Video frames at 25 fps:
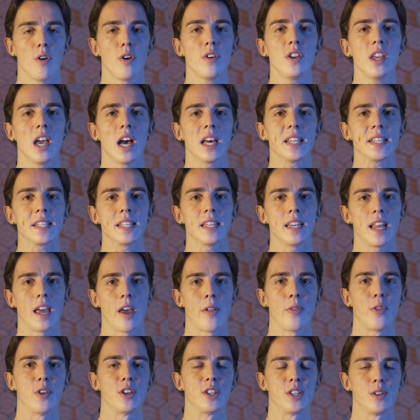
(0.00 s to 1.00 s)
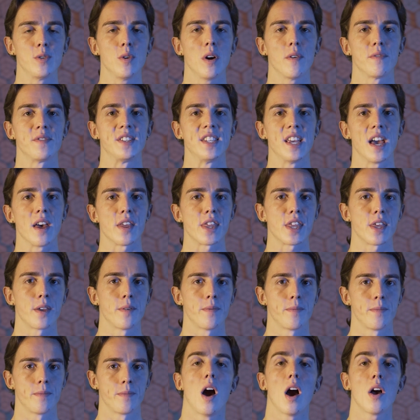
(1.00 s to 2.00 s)
Ernie Hudson and the Zoo of Death.
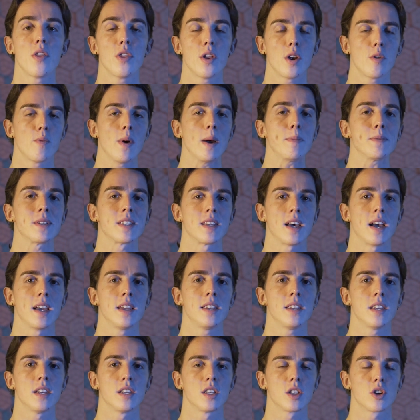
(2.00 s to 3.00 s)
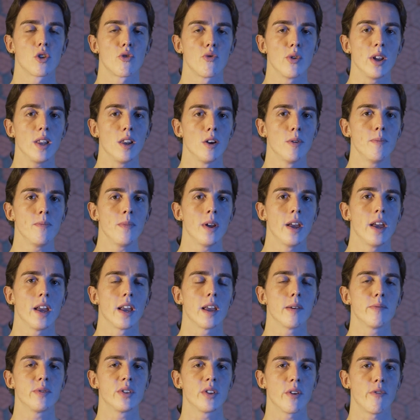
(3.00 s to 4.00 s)
On their website, Skurrilum
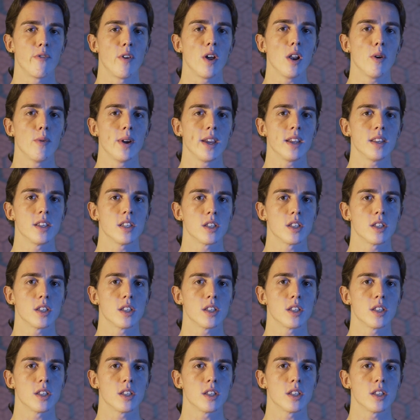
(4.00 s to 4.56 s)
gives the following